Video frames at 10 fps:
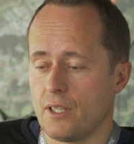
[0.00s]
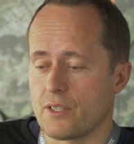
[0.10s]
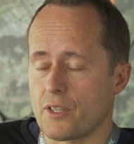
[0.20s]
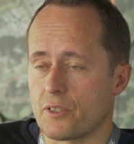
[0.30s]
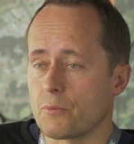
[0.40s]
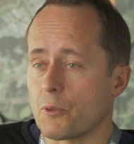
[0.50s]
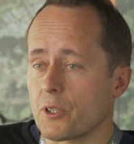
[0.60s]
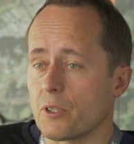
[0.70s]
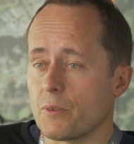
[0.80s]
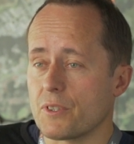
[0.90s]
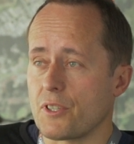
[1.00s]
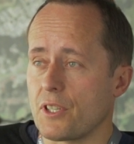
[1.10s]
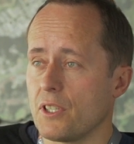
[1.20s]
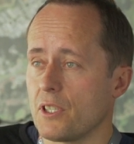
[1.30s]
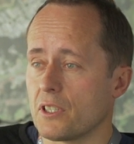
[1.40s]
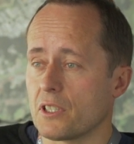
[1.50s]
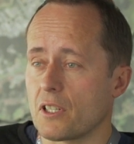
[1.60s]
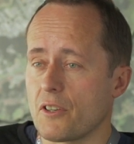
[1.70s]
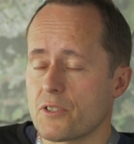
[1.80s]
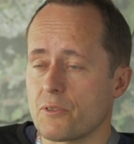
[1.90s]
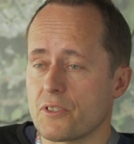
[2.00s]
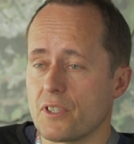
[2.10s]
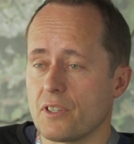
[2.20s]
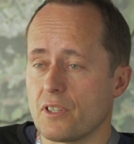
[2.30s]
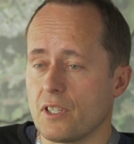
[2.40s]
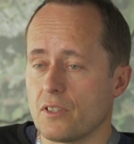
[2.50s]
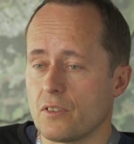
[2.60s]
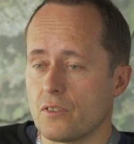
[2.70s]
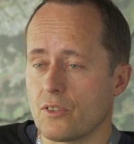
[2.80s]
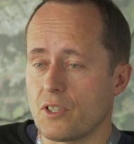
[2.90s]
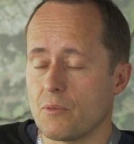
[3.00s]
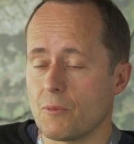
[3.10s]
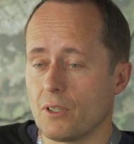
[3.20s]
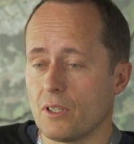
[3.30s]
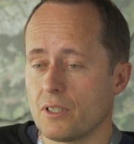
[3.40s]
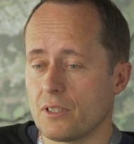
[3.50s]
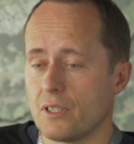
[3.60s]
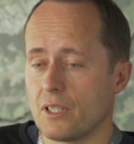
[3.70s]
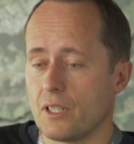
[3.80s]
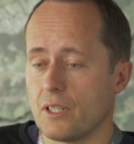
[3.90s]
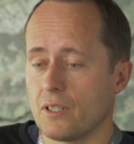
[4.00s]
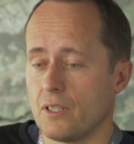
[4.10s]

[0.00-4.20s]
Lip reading: started working with 3D and class drawings in 3D model, then